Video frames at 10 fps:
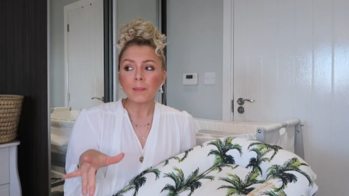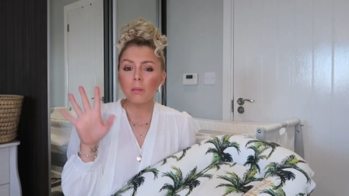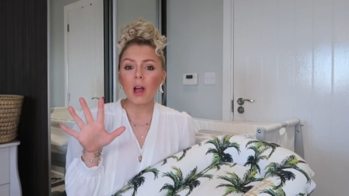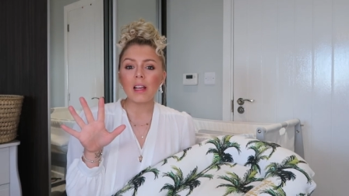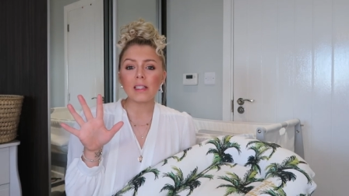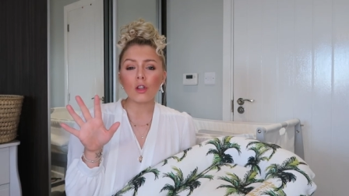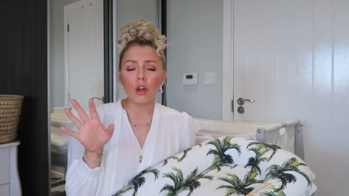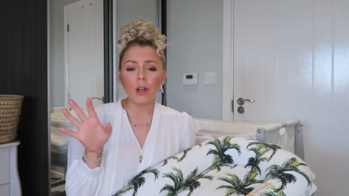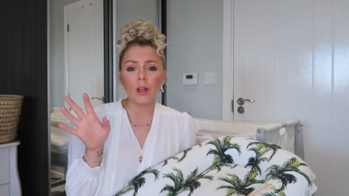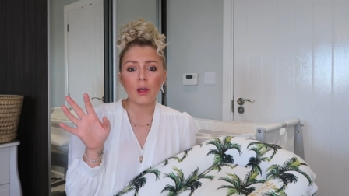but it's
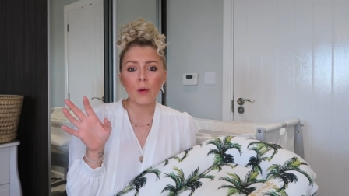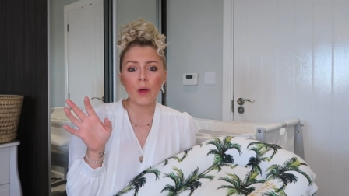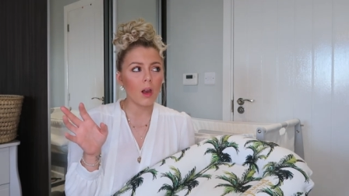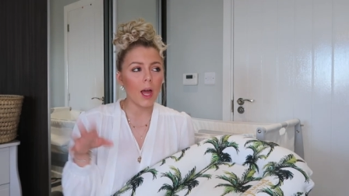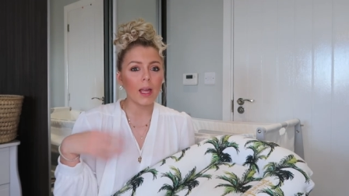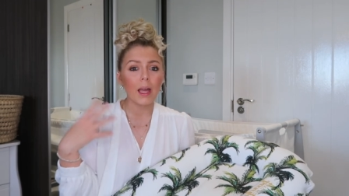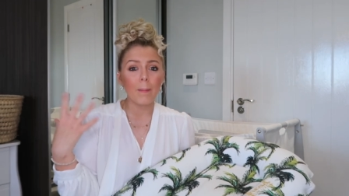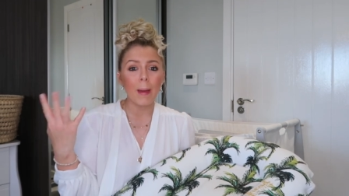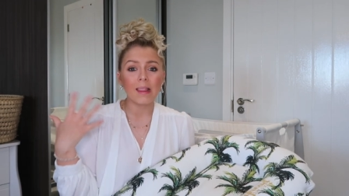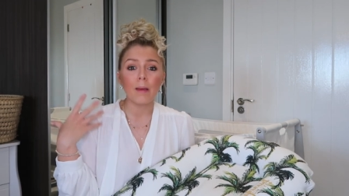not going to like
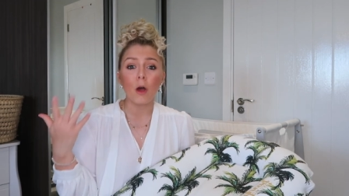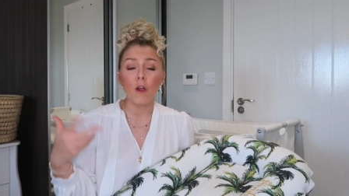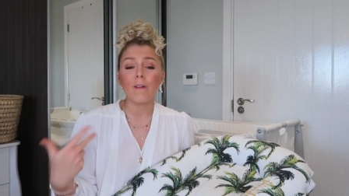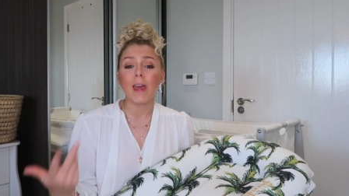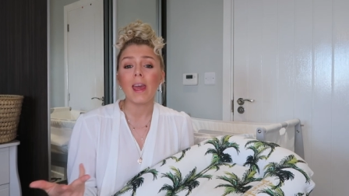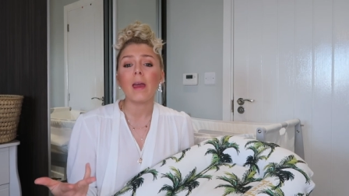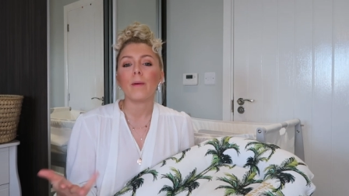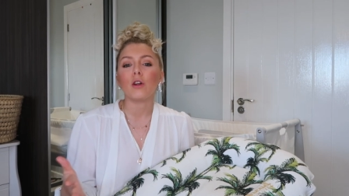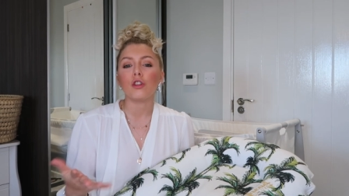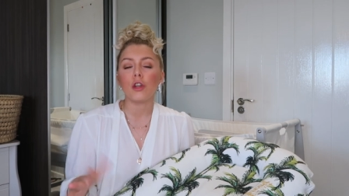make them overheat
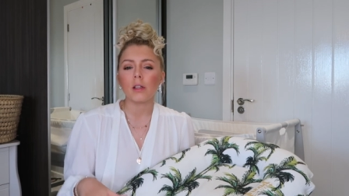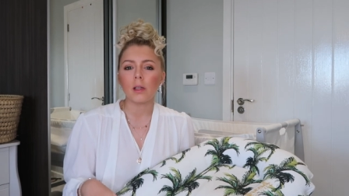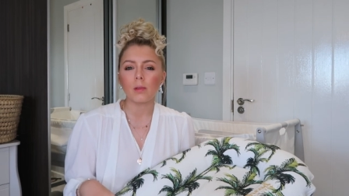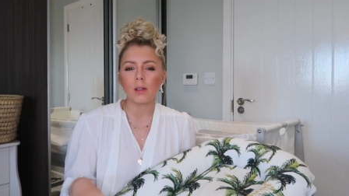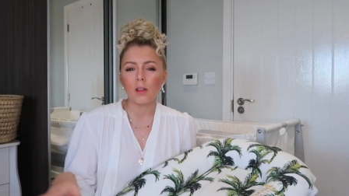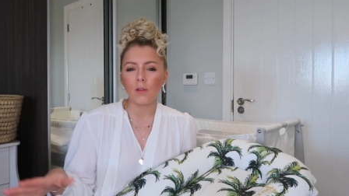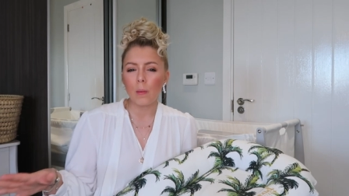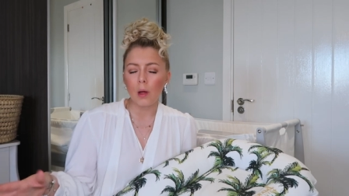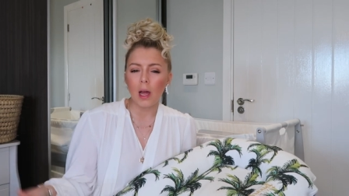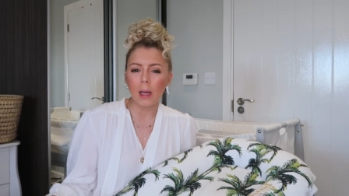because you know sometimes if you
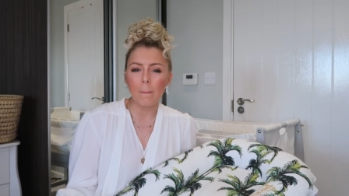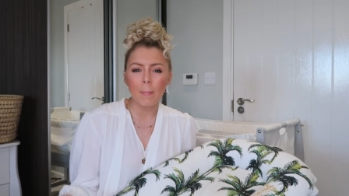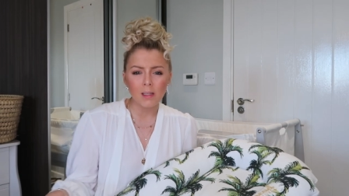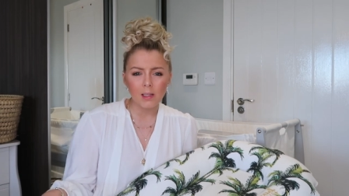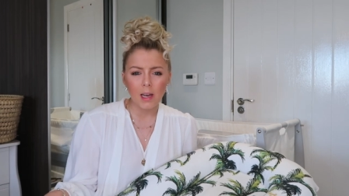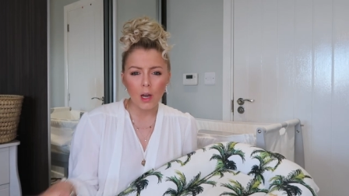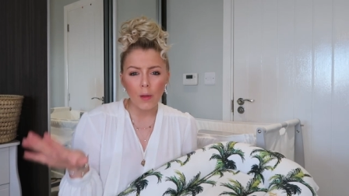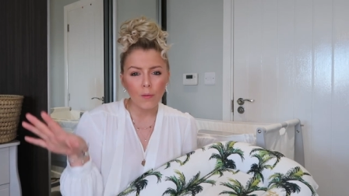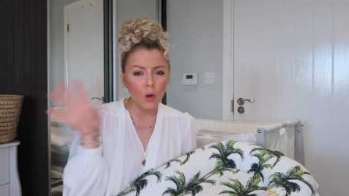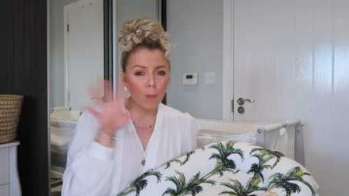put like a muslin
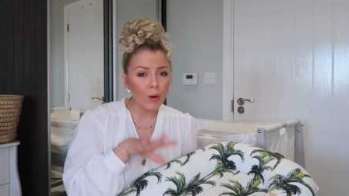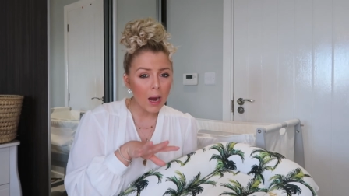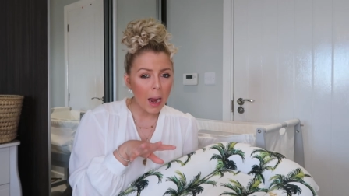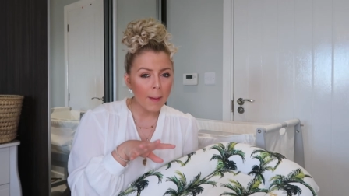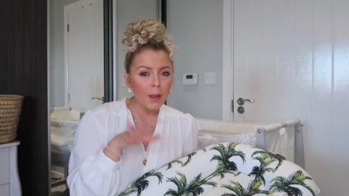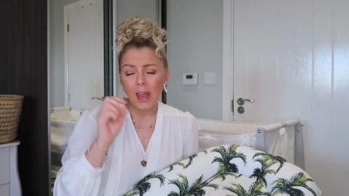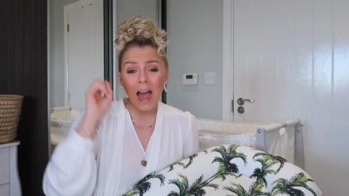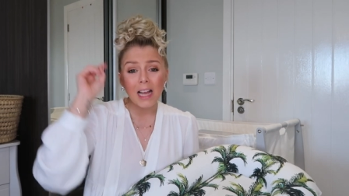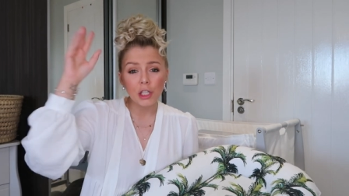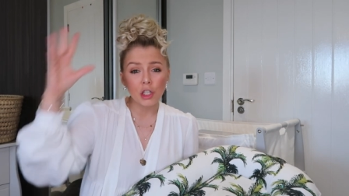over your pram it
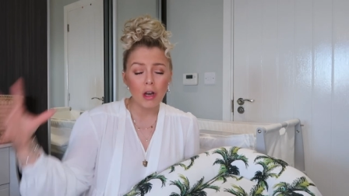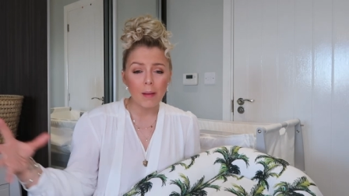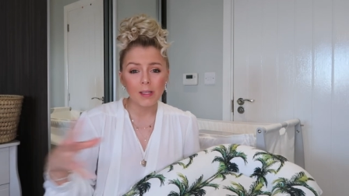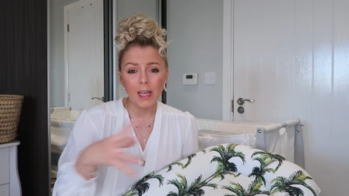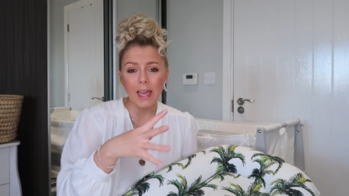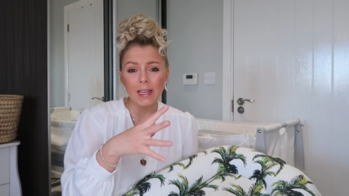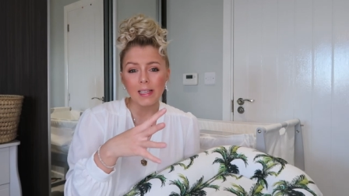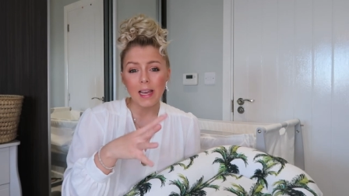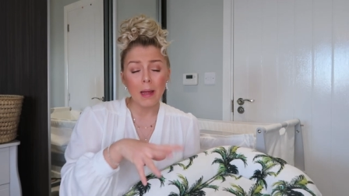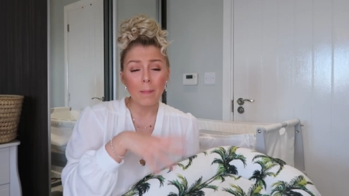actually traps the heat
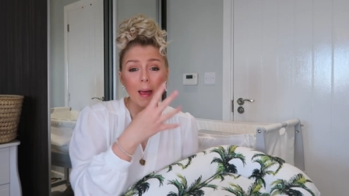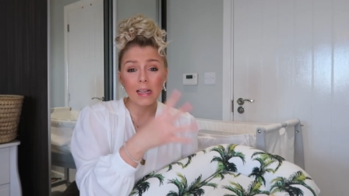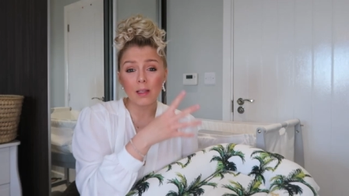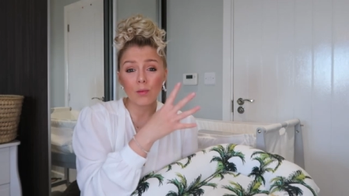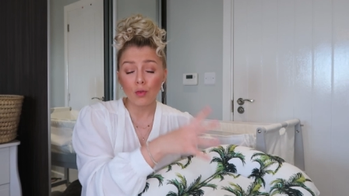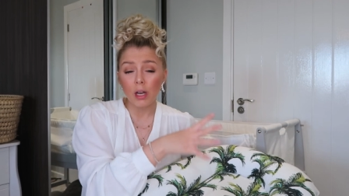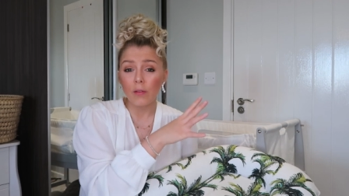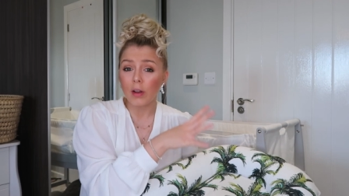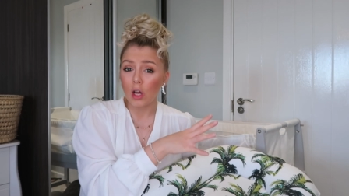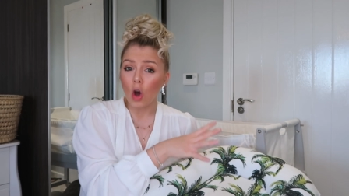in it makes makes it really,
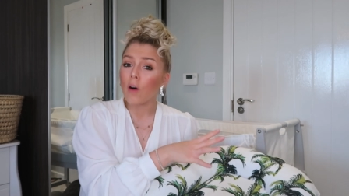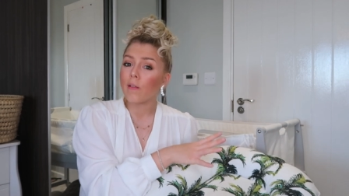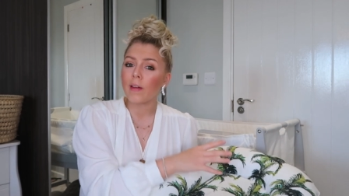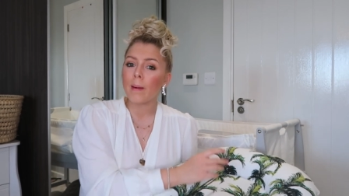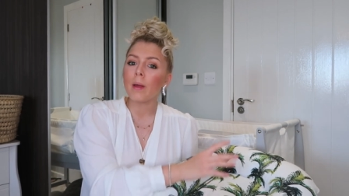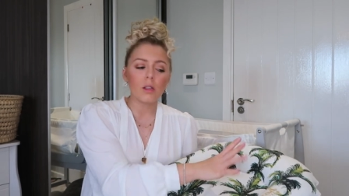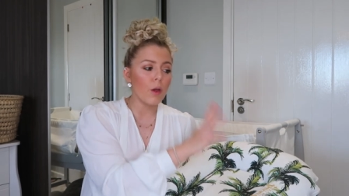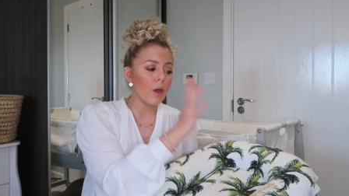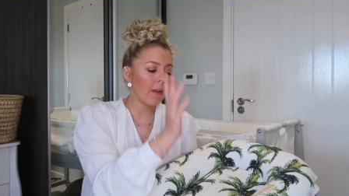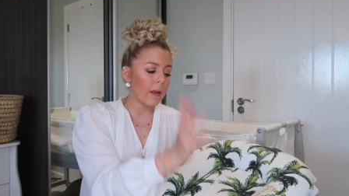really hot for them.
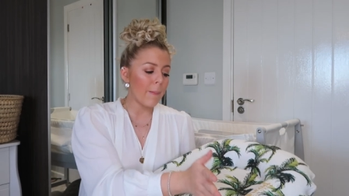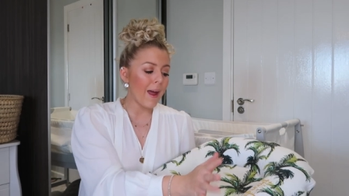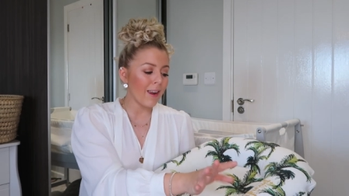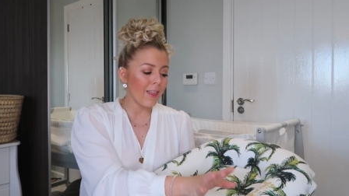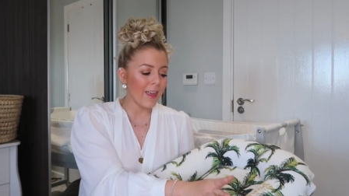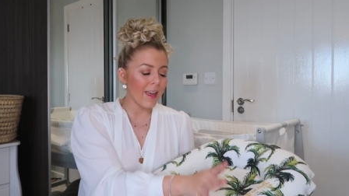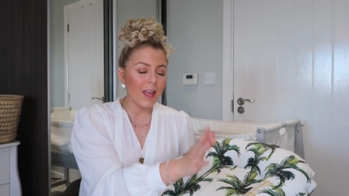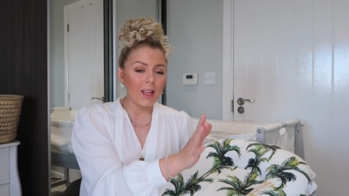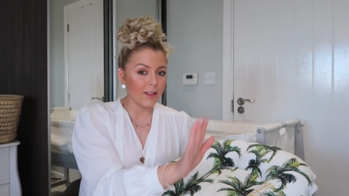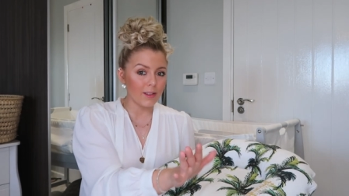So the cabana thing
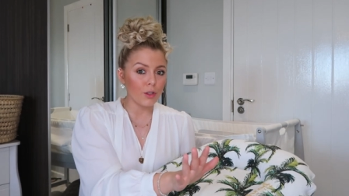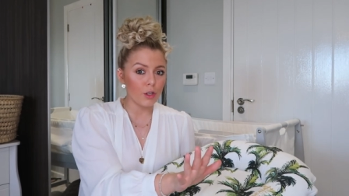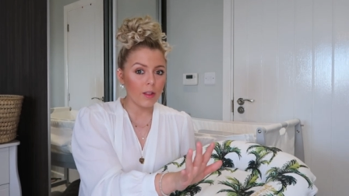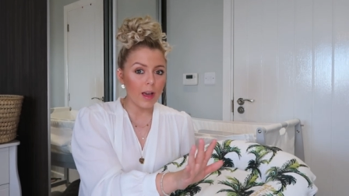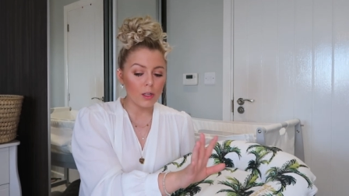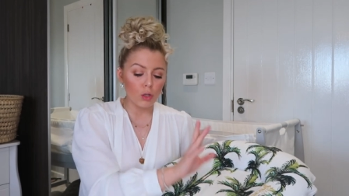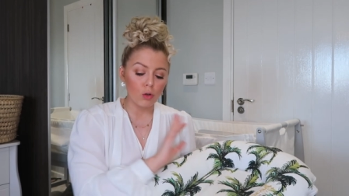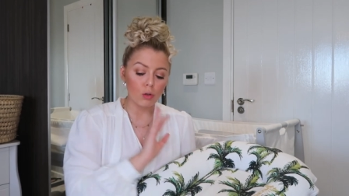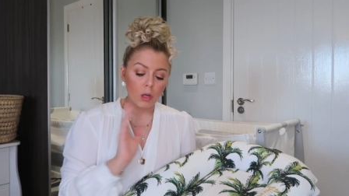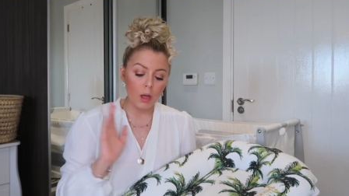doesn't do that at
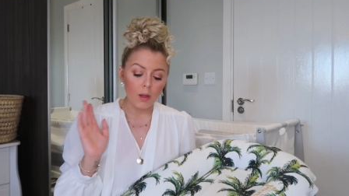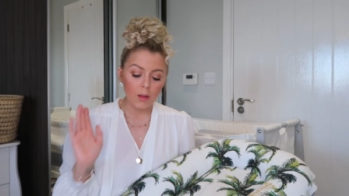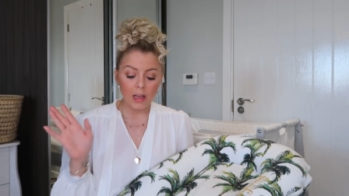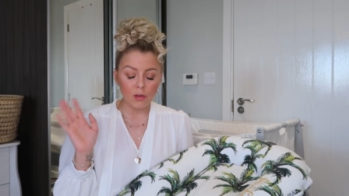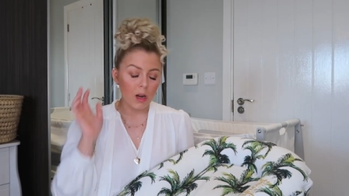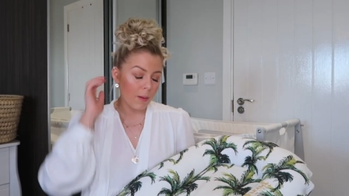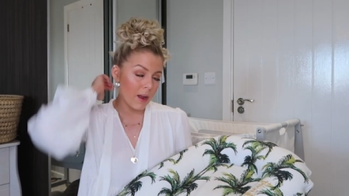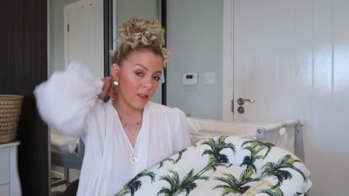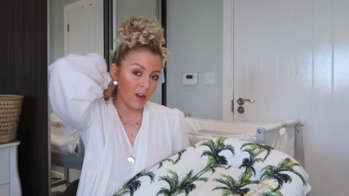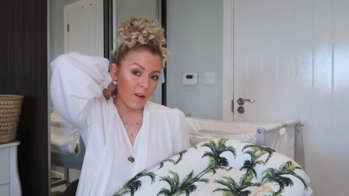all. So that's
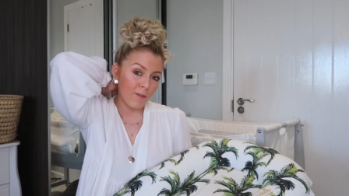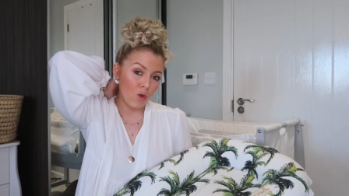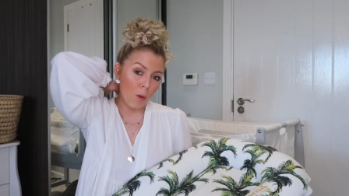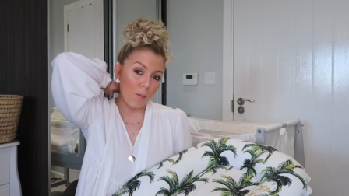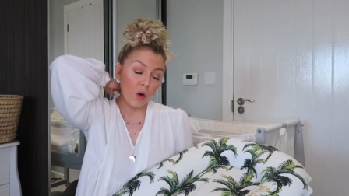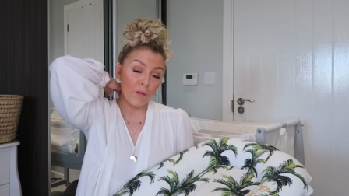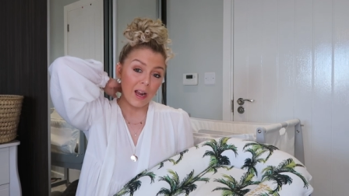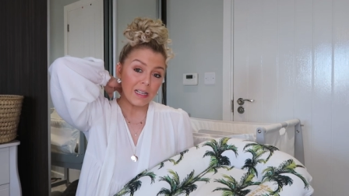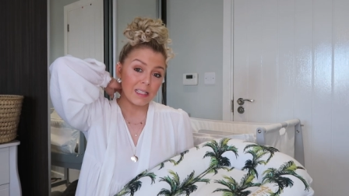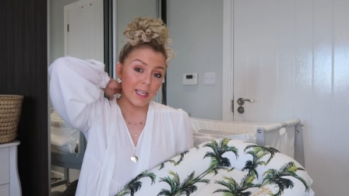recommended for more
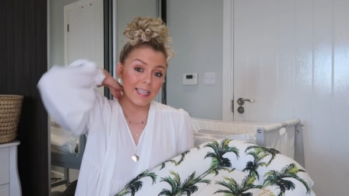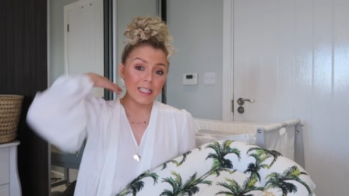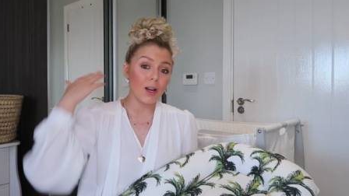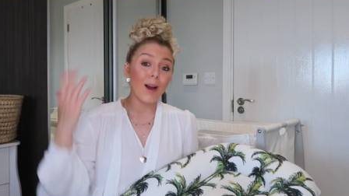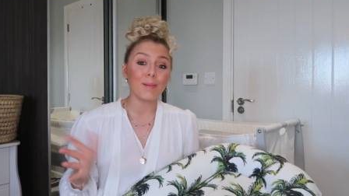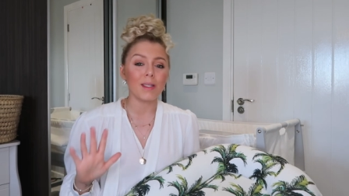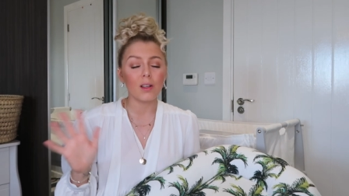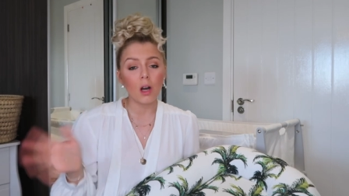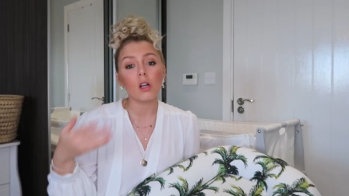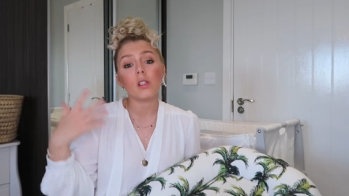like sunnier times in the
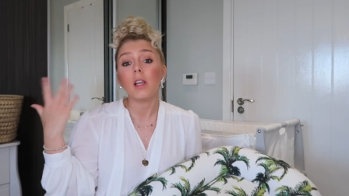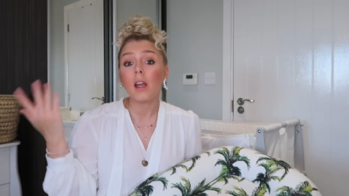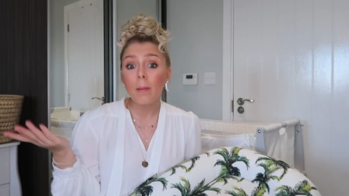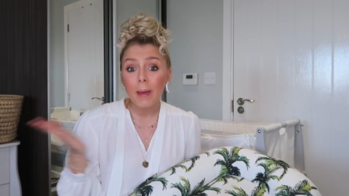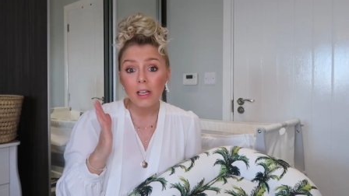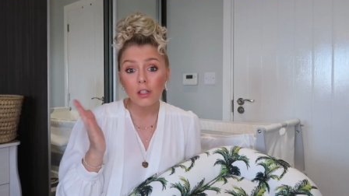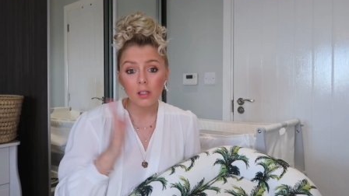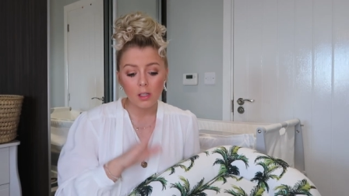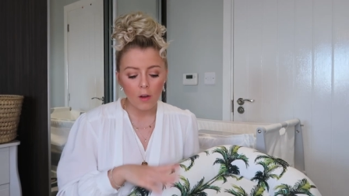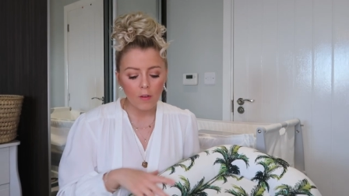garden and the beach
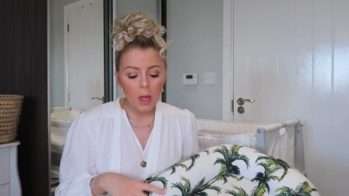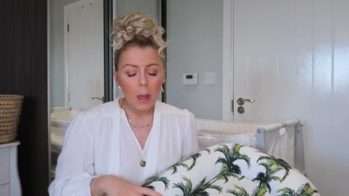and stuff.